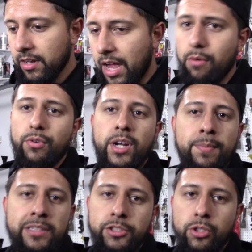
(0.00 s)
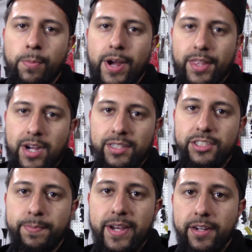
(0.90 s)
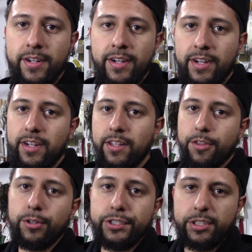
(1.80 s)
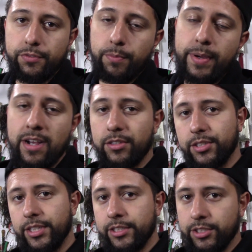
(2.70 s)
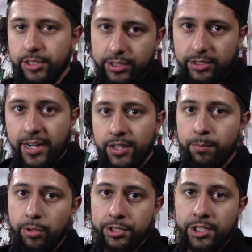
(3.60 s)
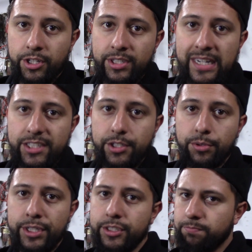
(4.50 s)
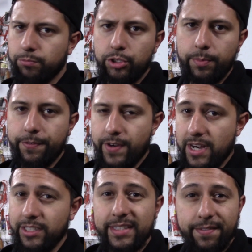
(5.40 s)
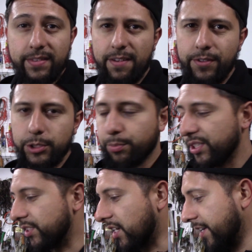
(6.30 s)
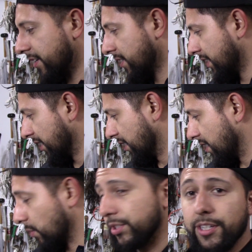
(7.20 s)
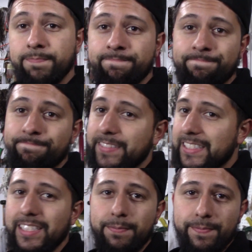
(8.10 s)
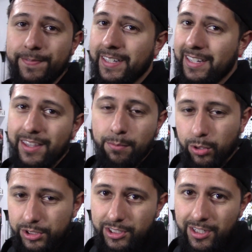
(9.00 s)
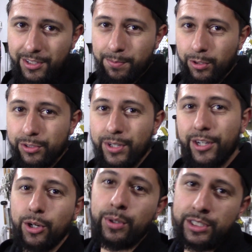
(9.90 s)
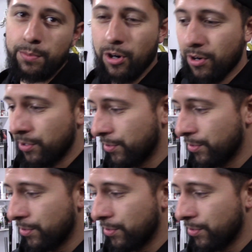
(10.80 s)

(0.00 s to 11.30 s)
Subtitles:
I would recommend just go buy the Honda spec 36 foot-pounds, and then just tighten the bolt another 90 degrees. Should be fine, because that feels pretty tight. And we're done. That's it. The motor's done. The motor's ready to go in tomorrow.